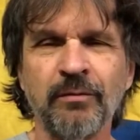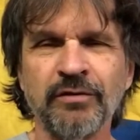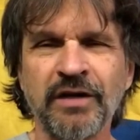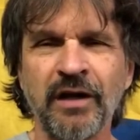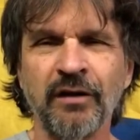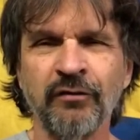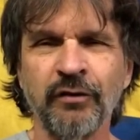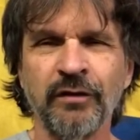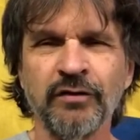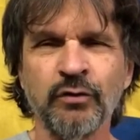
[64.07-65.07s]
standing in
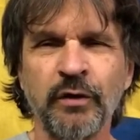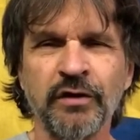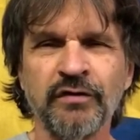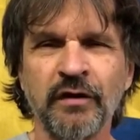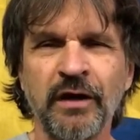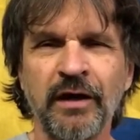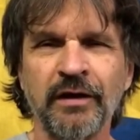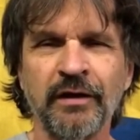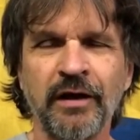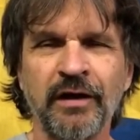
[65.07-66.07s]
front of a Swedish flag,
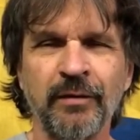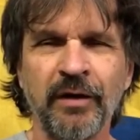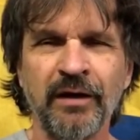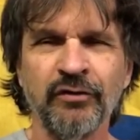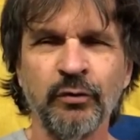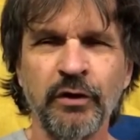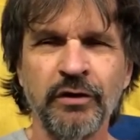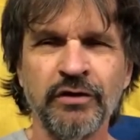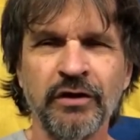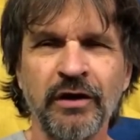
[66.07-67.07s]
and I am half
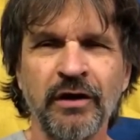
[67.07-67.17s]
Swedish,